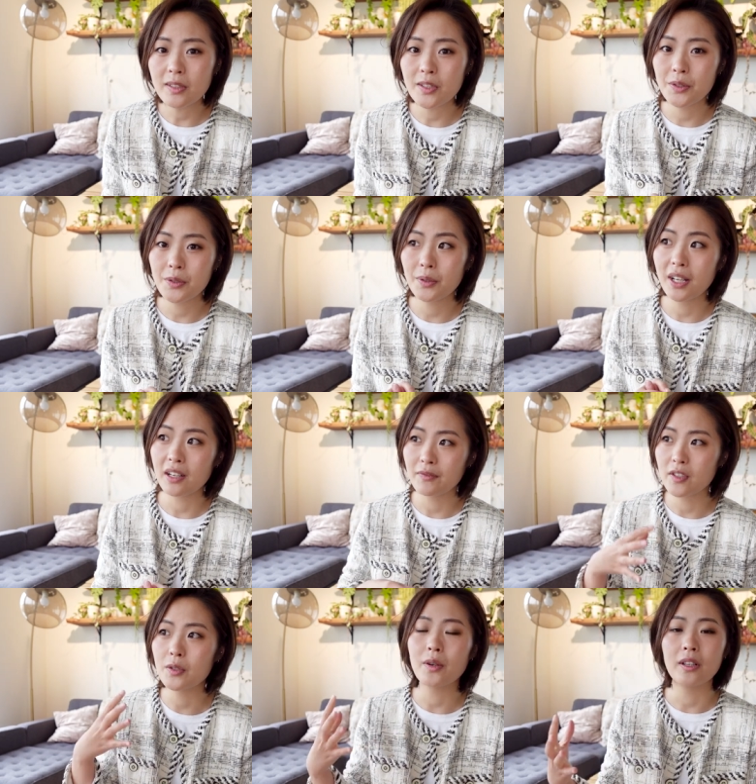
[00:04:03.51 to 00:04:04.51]
you to kind
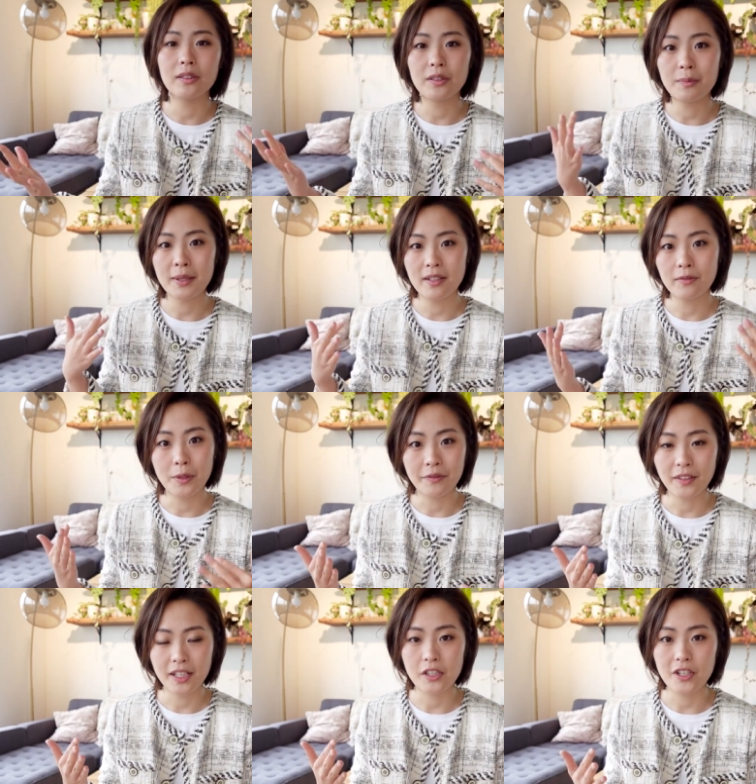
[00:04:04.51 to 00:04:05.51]
of do a little bit of
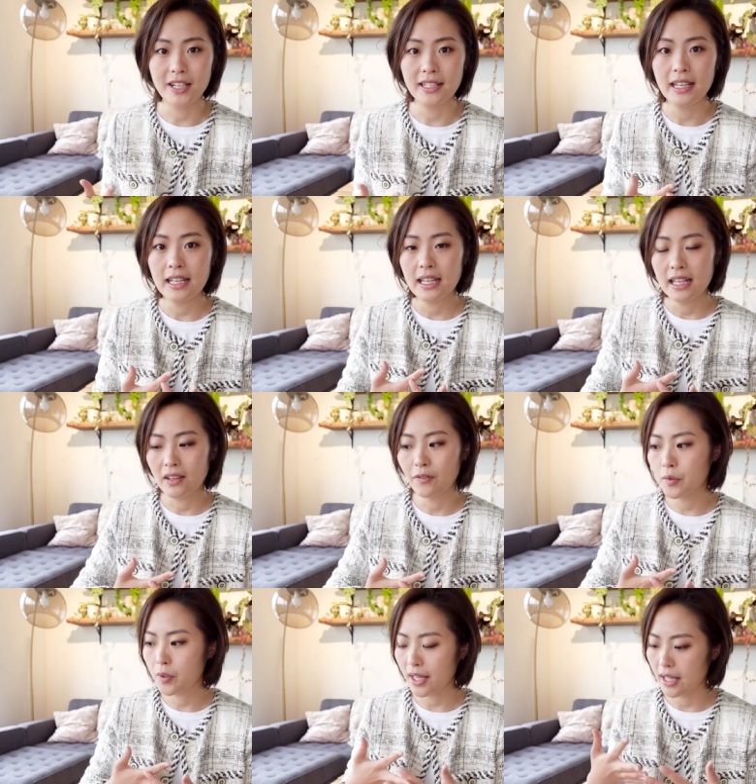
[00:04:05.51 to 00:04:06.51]
reflection. If
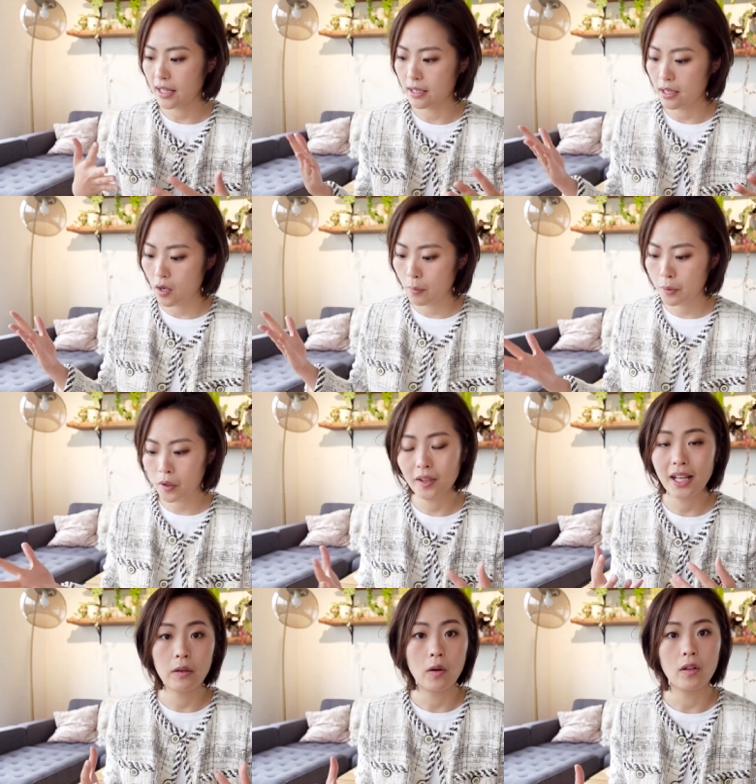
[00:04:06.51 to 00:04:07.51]
you can pull
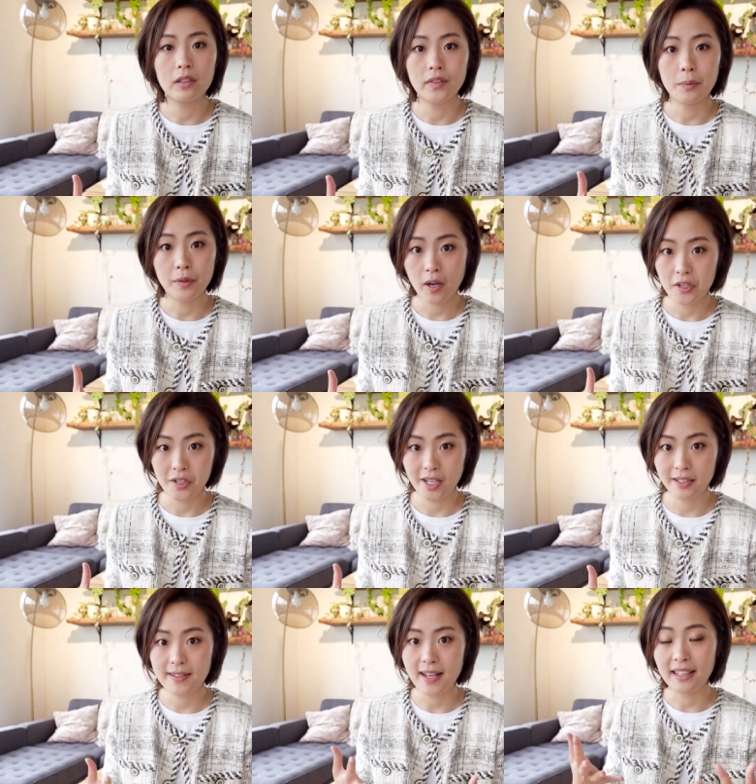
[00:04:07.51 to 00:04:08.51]
out all of the
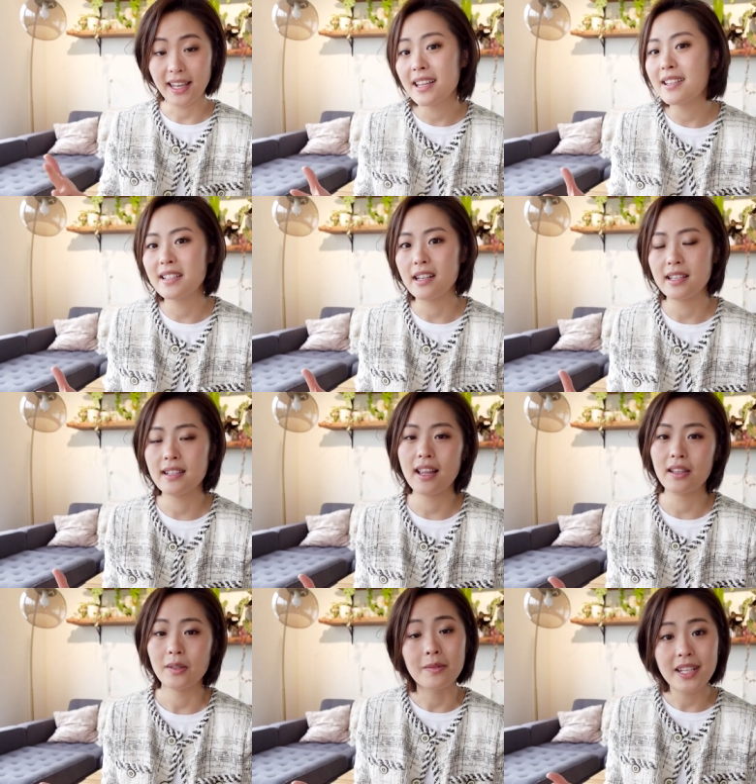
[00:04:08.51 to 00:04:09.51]
projects and case studies
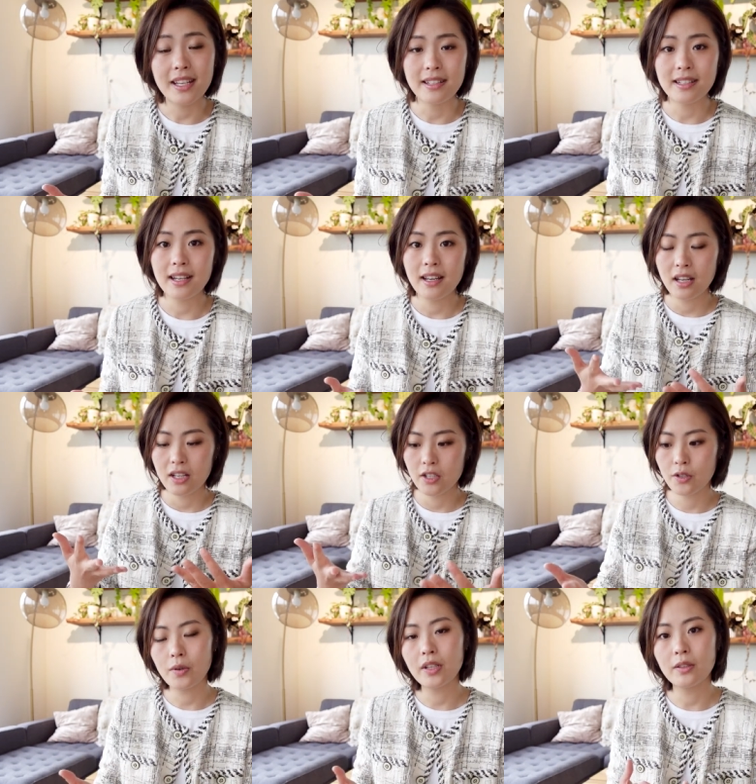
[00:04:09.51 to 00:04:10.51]
that you did
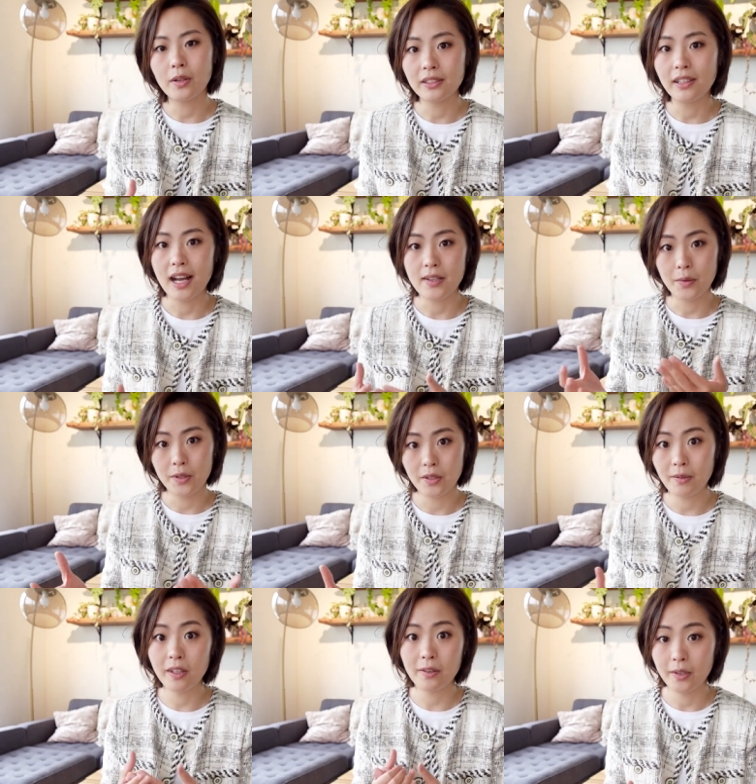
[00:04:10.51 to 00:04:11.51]
during your class or
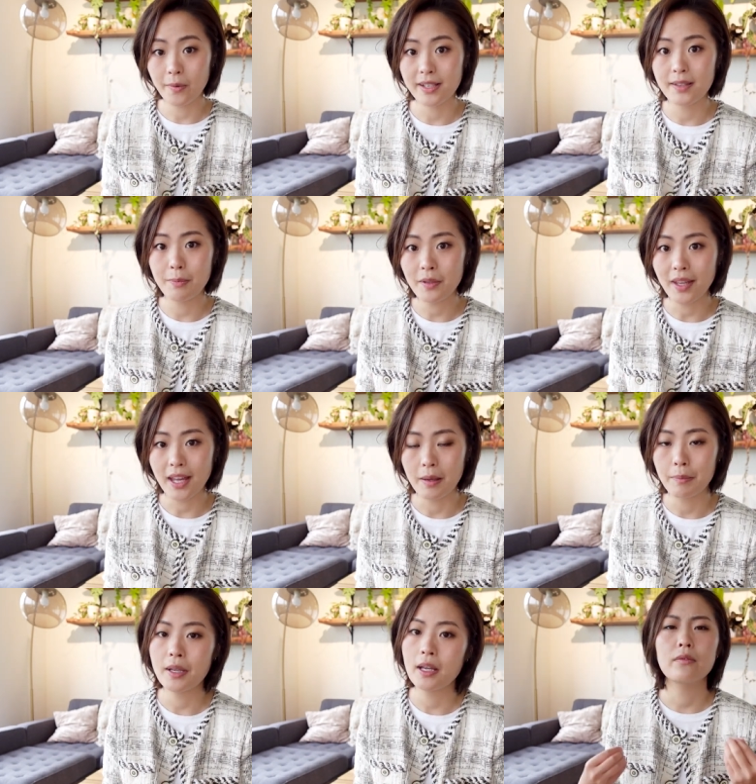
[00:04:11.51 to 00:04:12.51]
during your UX
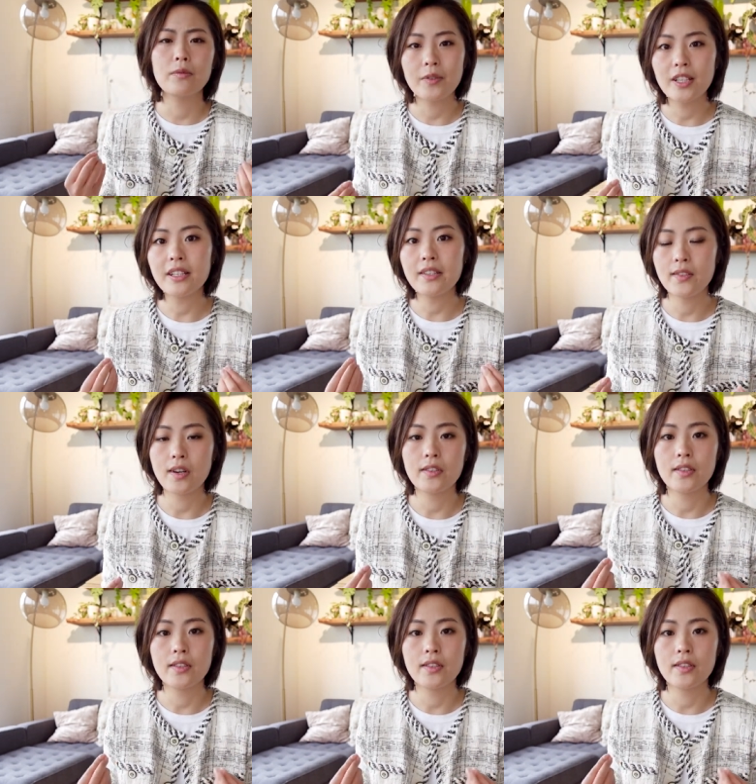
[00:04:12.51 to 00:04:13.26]
bootcamp and really start